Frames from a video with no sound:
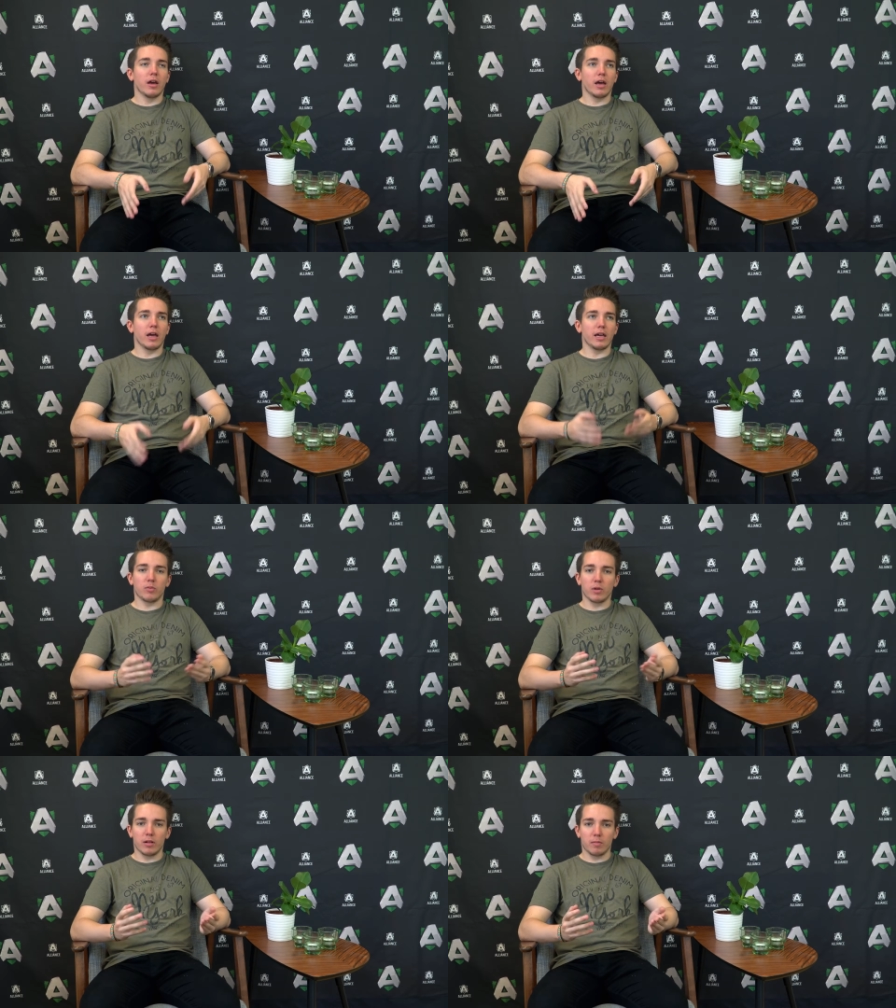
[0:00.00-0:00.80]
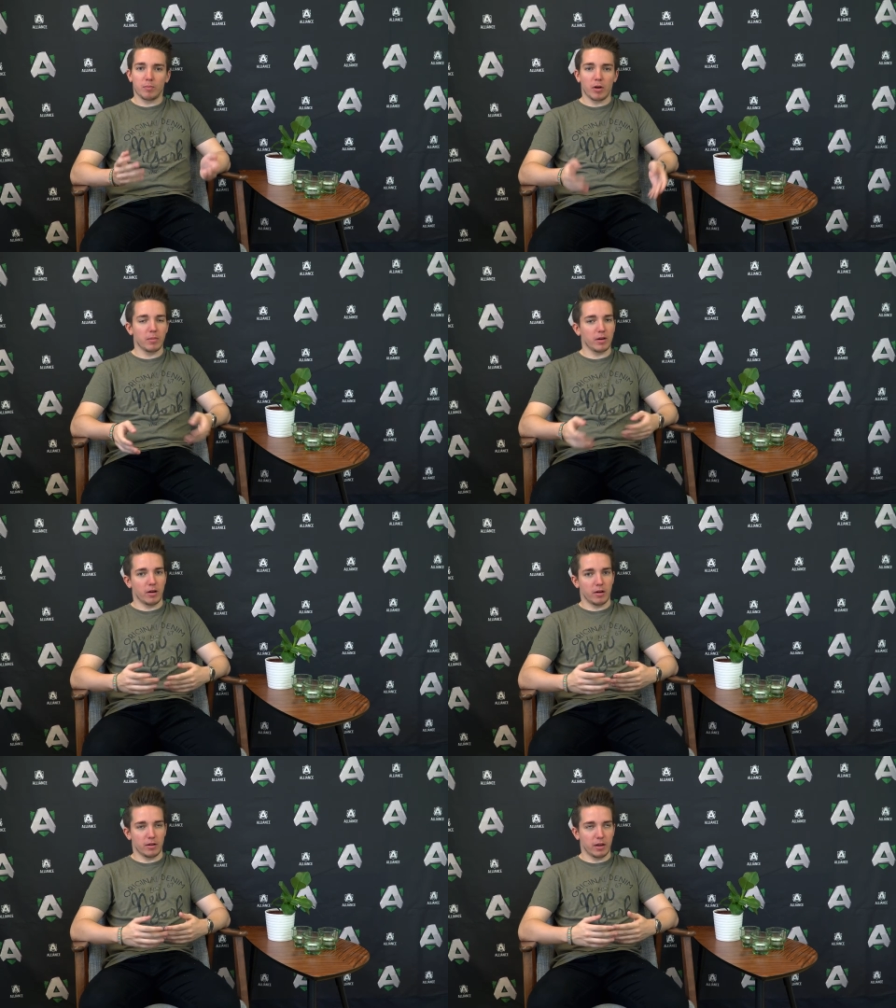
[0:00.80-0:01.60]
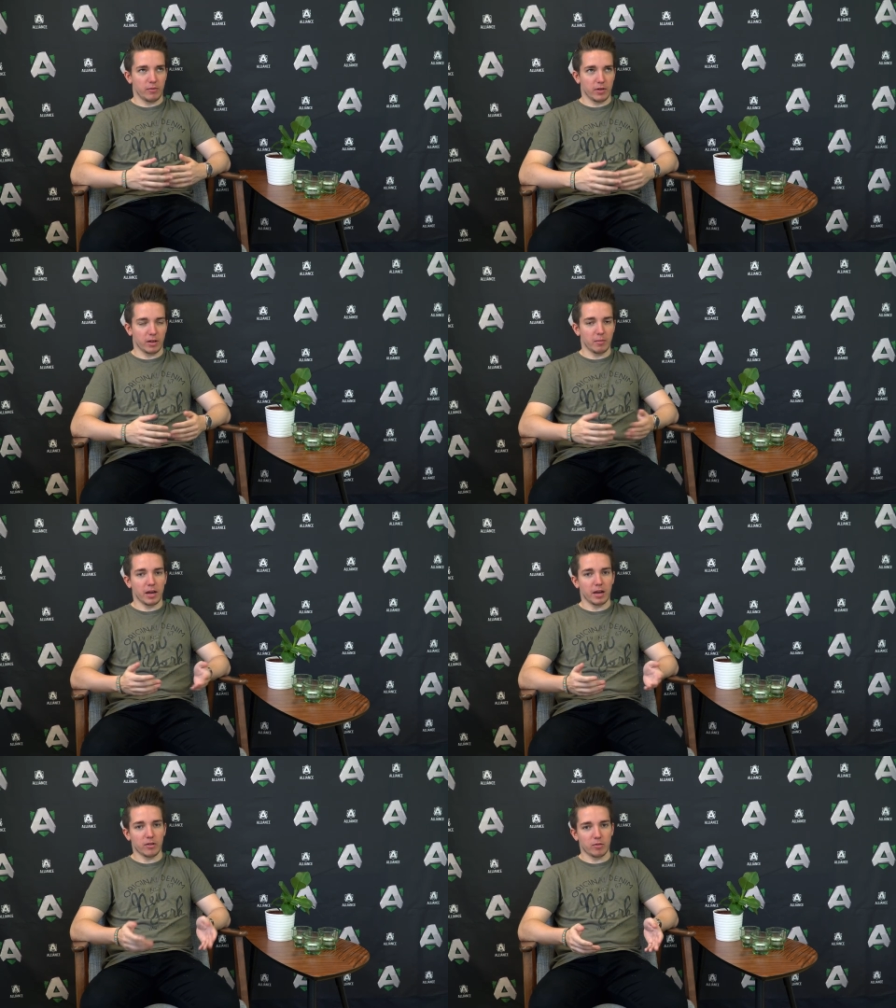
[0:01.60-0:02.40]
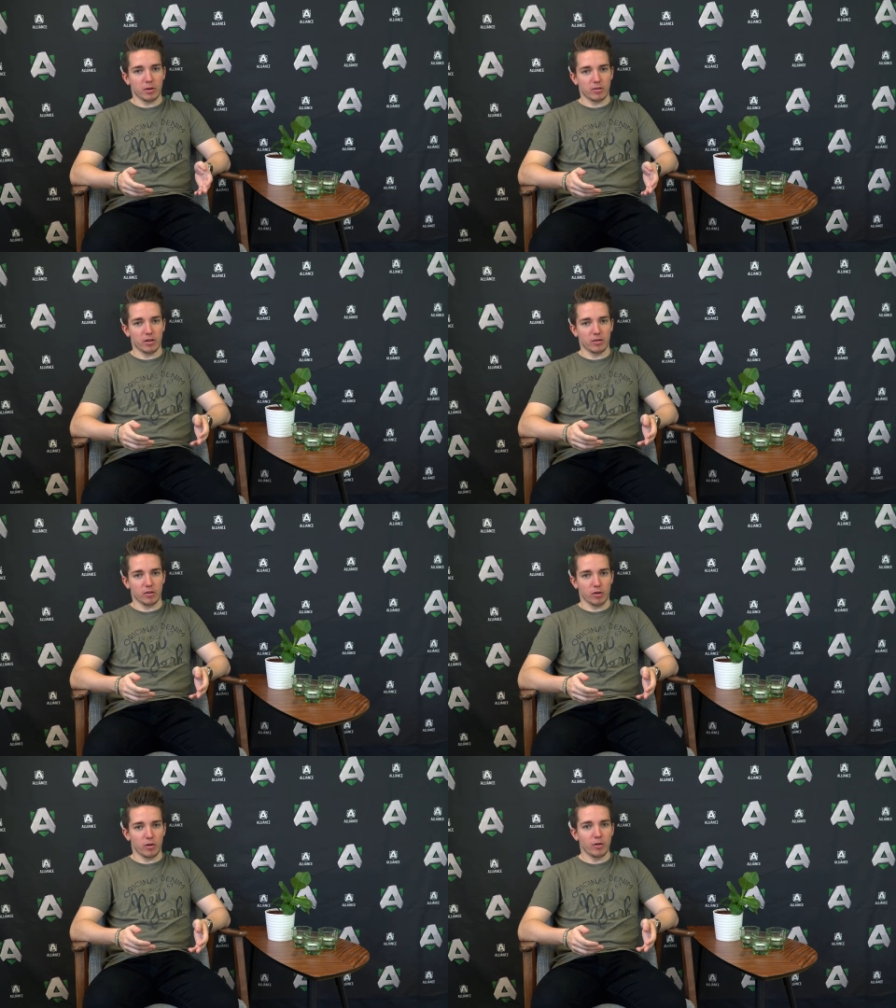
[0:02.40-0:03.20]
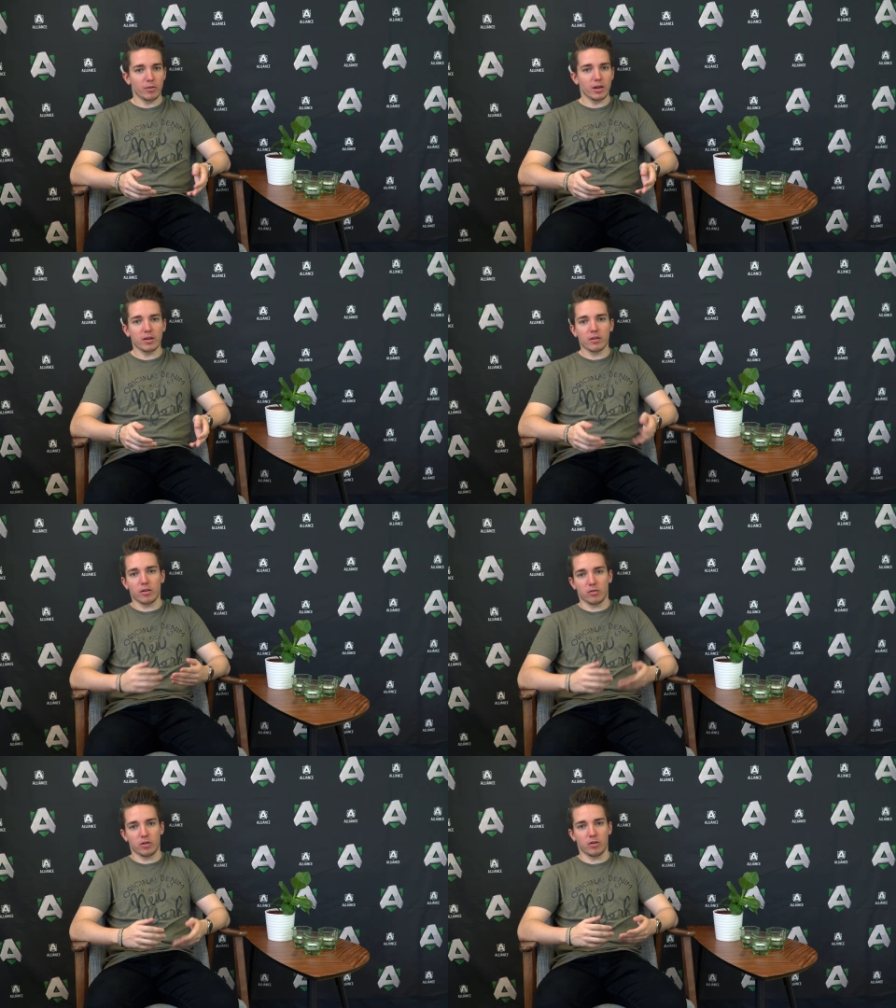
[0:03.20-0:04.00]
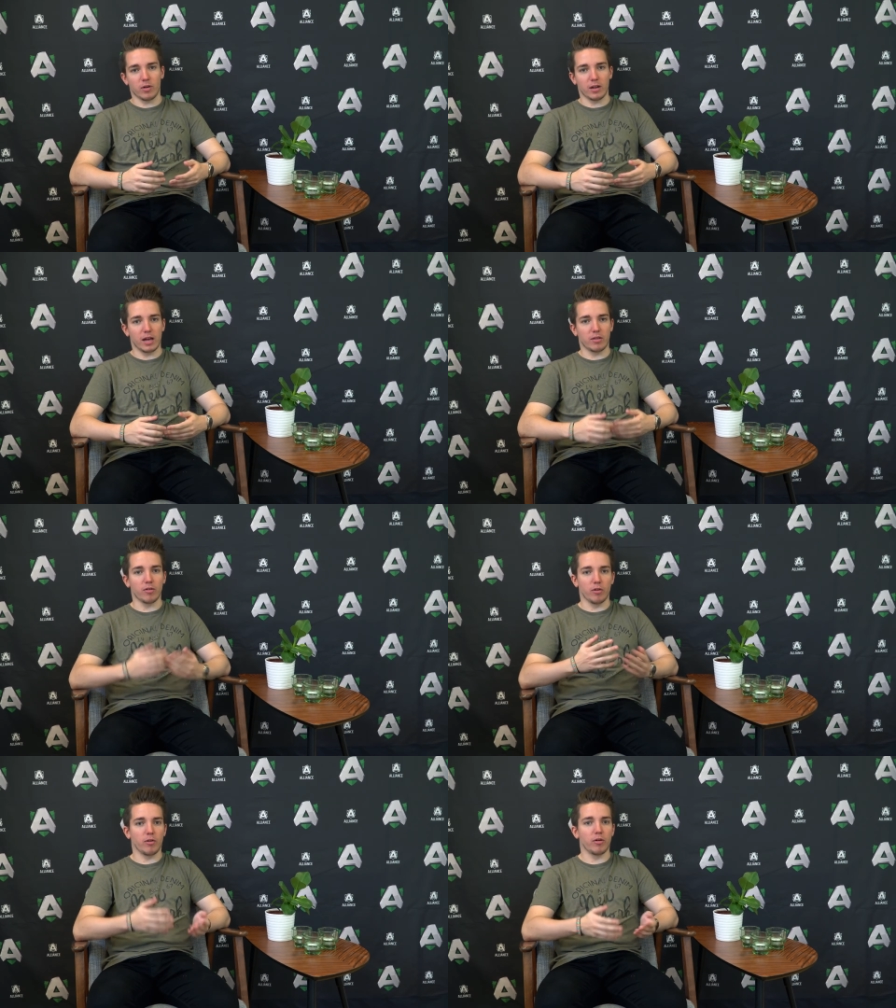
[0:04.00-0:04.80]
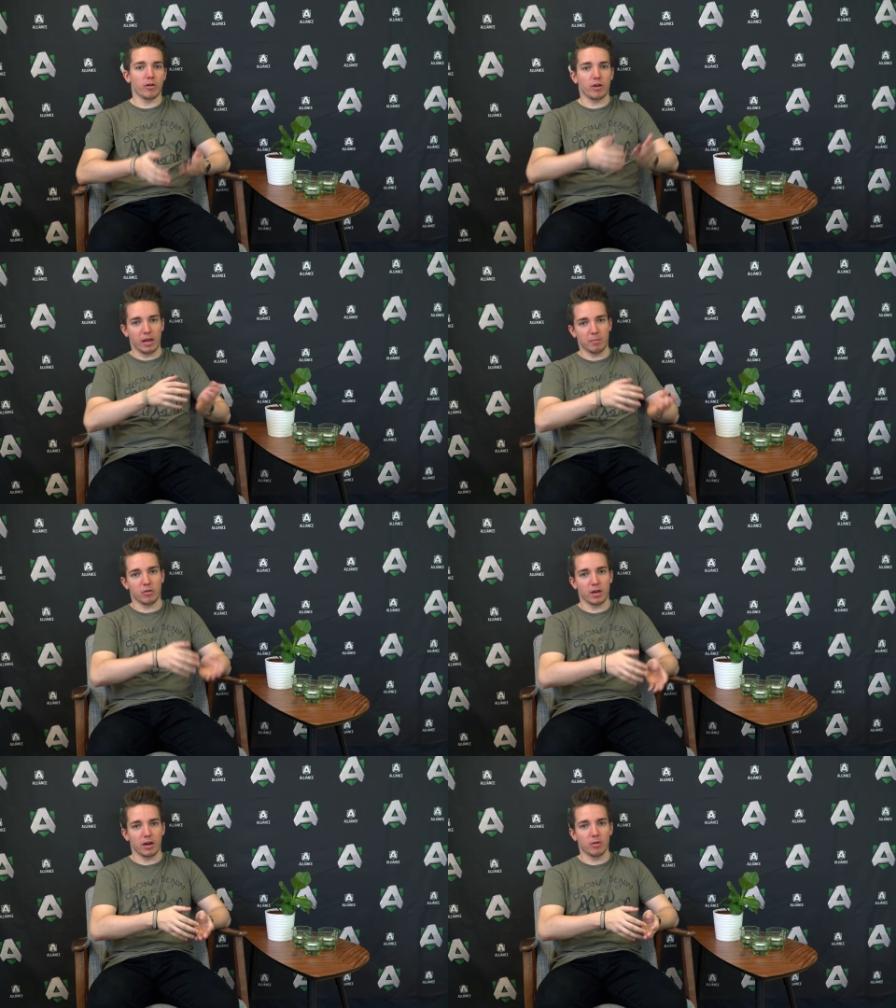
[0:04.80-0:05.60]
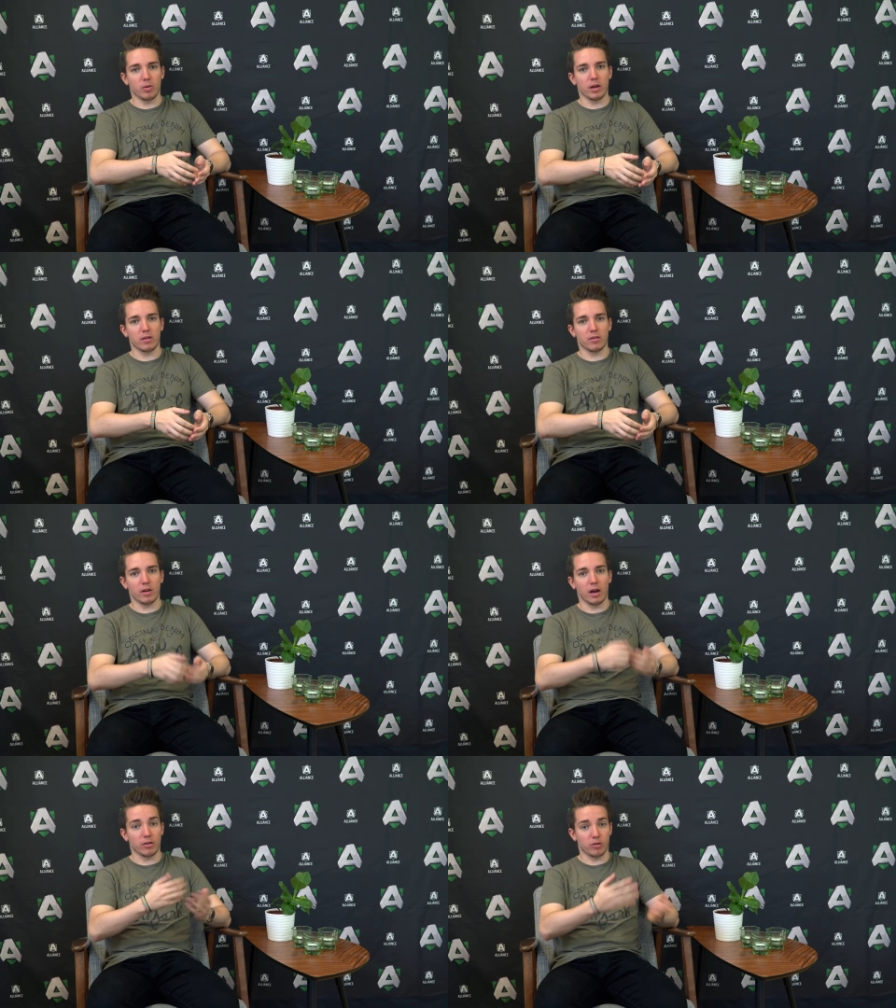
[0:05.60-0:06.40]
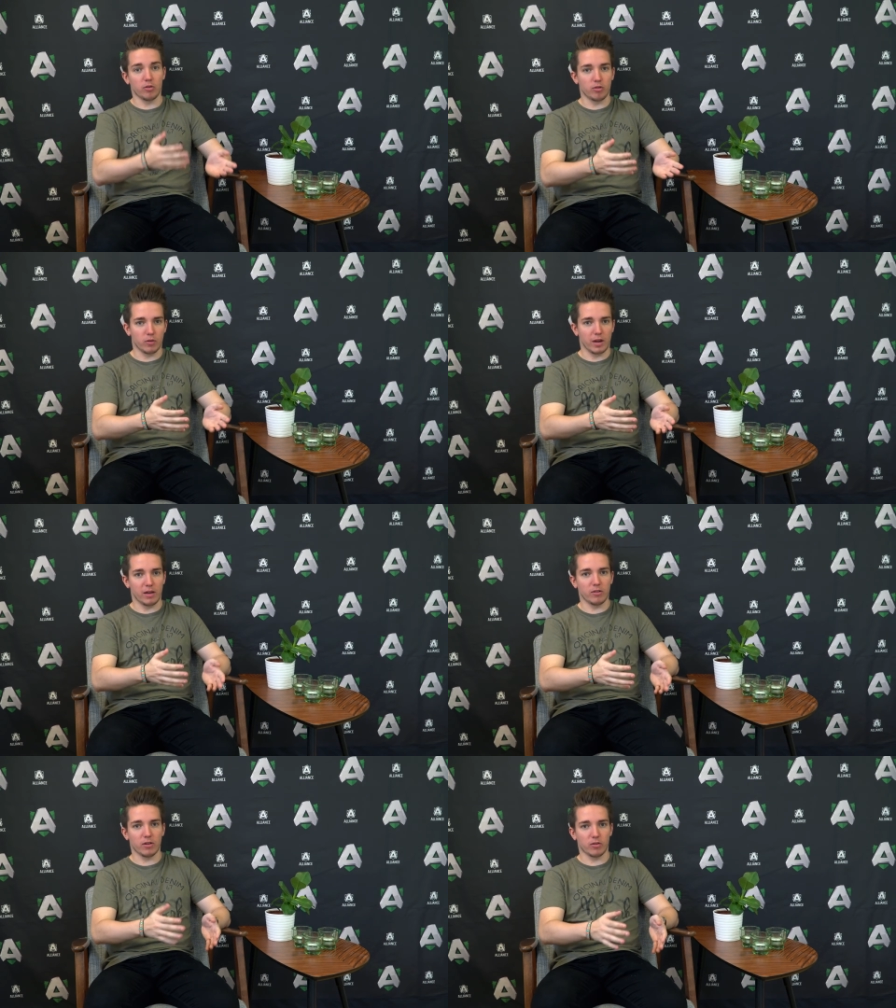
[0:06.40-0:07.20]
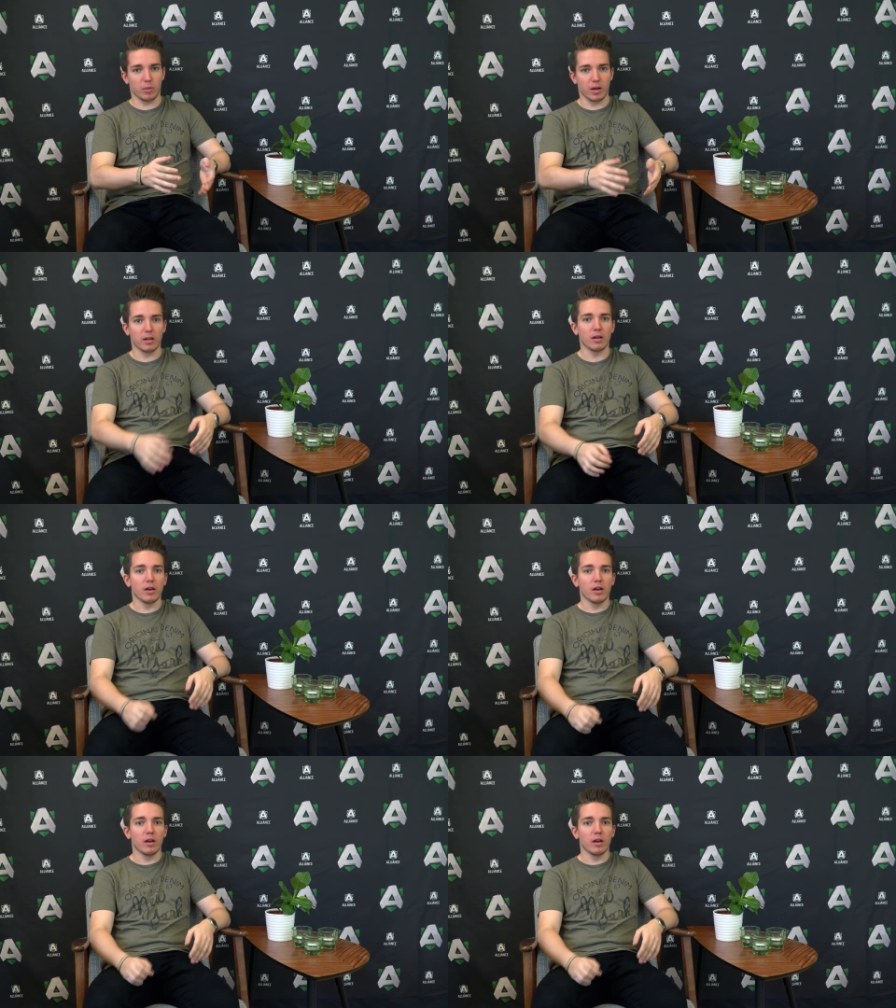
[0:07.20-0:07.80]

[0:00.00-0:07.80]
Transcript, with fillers: Uh, it will probably not affect the meta as much as Un'Goro did, considering that Un'Goro came together with uh, a huge rotation as well.